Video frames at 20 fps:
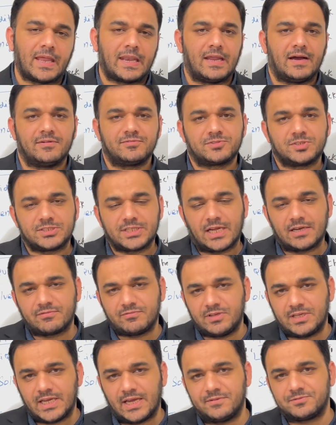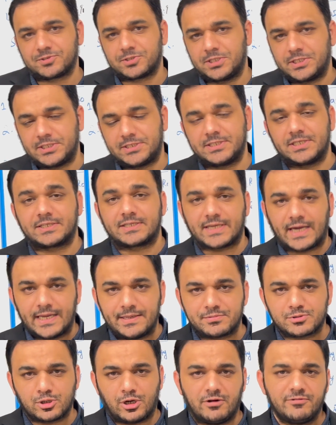and after that we have studied the
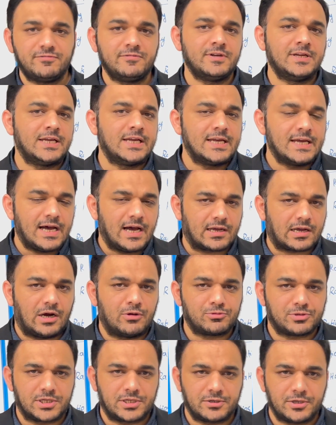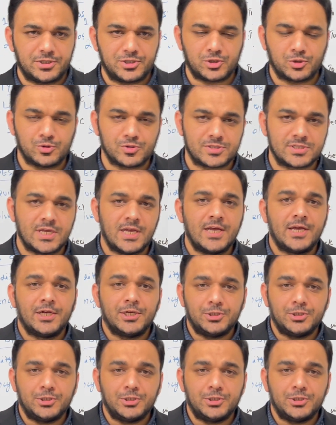types of accounting ratios.